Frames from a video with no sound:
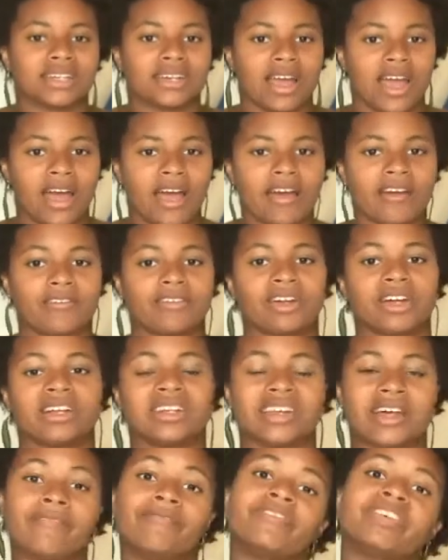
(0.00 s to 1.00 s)
have
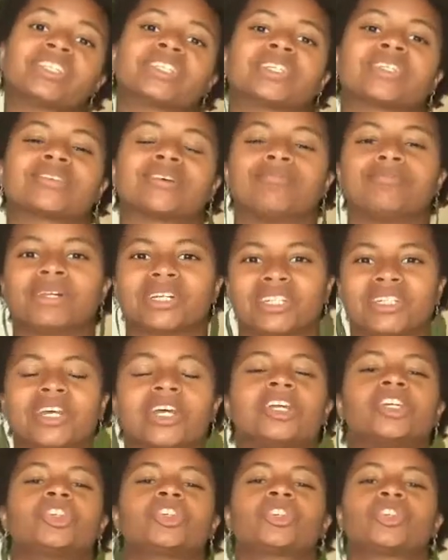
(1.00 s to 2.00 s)
an emphasis on
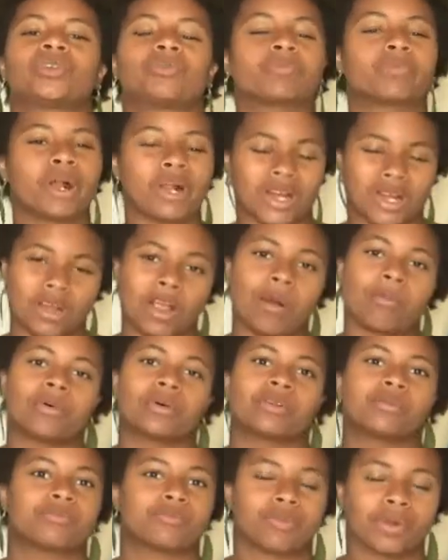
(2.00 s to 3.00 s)
meditation and
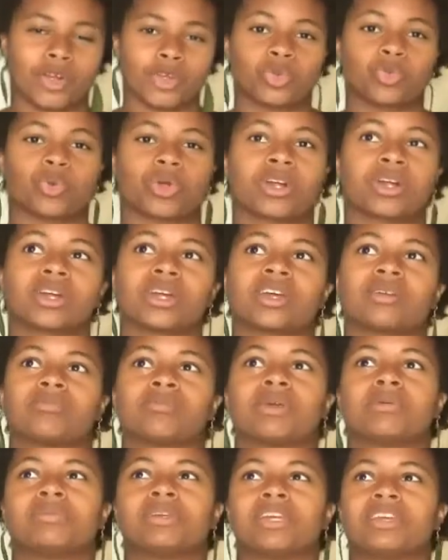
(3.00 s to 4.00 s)
pranayama and breath work, and maybe